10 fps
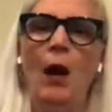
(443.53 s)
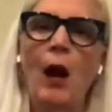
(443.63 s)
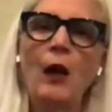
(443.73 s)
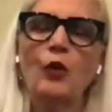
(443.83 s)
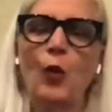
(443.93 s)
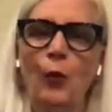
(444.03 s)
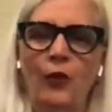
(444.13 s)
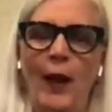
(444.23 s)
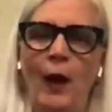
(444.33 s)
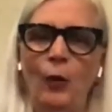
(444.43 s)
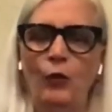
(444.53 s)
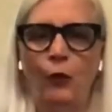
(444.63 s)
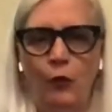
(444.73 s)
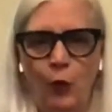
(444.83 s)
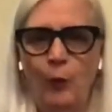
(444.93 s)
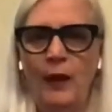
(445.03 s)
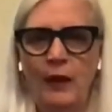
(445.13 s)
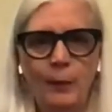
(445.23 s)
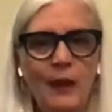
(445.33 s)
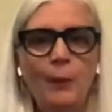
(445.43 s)
My heart goes out to so
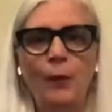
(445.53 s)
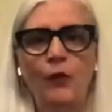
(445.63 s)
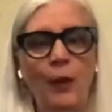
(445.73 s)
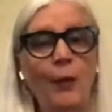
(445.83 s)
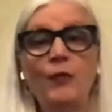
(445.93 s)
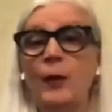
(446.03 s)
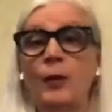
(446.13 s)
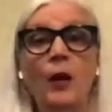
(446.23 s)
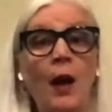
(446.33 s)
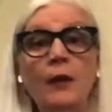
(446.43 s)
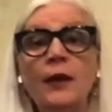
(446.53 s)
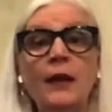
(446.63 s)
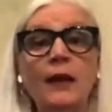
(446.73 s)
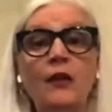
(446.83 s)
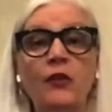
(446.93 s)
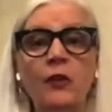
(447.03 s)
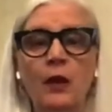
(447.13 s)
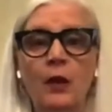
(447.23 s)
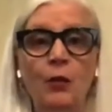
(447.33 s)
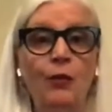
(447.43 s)
many people, some of them
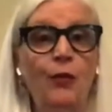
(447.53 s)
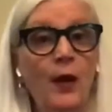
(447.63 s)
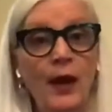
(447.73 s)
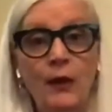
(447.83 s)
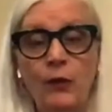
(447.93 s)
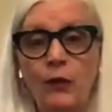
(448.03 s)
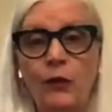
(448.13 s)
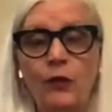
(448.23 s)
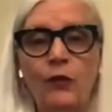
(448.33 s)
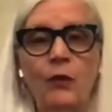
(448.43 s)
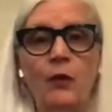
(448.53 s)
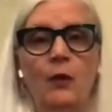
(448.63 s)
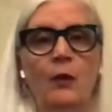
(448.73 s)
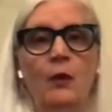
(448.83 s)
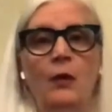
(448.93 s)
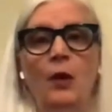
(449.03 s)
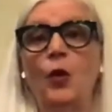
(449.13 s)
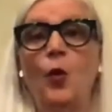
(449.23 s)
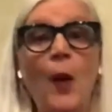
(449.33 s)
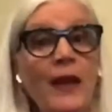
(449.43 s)
colleagues, friends,
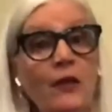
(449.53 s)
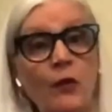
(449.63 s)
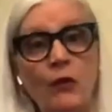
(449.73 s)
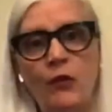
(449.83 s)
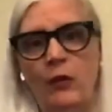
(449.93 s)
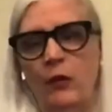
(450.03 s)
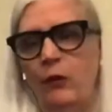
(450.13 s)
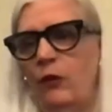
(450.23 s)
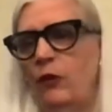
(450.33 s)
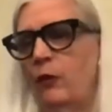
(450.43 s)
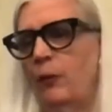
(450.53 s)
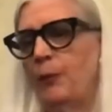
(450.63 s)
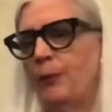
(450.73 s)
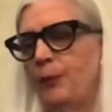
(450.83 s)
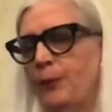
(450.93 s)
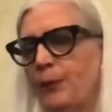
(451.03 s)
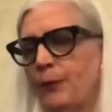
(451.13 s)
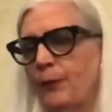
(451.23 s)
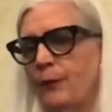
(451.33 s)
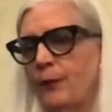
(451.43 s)
acquaintances.
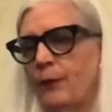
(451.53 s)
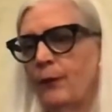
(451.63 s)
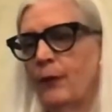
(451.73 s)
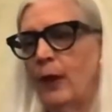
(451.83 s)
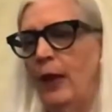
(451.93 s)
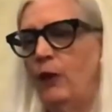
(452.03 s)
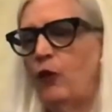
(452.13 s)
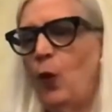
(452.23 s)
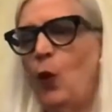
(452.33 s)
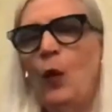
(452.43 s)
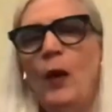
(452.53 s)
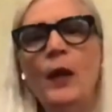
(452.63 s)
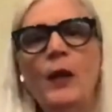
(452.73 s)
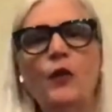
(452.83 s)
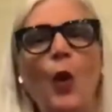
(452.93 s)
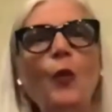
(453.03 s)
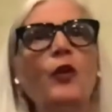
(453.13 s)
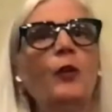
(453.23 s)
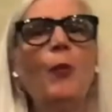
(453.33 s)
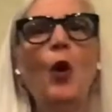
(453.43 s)
And so
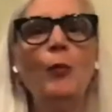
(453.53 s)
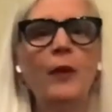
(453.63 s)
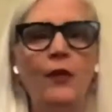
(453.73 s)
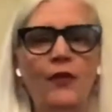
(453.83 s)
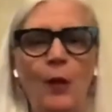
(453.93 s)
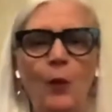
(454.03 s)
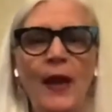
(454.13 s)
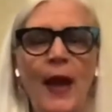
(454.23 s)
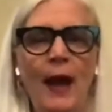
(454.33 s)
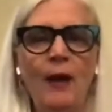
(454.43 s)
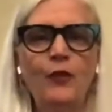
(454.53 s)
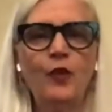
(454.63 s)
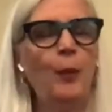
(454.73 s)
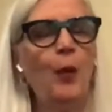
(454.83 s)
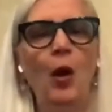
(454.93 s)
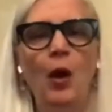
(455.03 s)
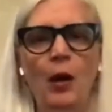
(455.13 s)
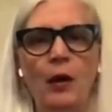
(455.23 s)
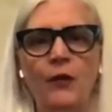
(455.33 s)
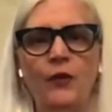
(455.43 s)
those are moments that we have to
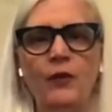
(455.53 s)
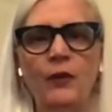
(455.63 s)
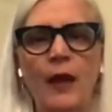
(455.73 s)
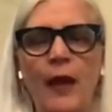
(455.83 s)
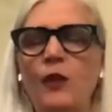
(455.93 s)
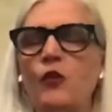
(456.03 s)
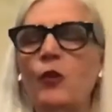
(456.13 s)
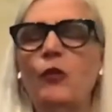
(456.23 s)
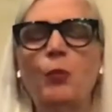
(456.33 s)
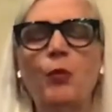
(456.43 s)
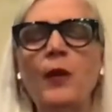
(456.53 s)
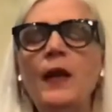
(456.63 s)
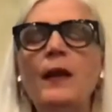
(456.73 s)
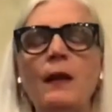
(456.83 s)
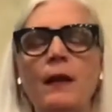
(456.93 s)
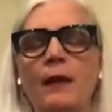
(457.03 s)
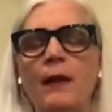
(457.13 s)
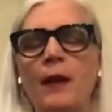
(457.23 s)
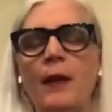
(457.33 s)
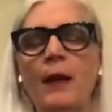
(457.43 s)
pause and just
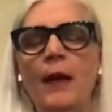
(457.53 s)
breathe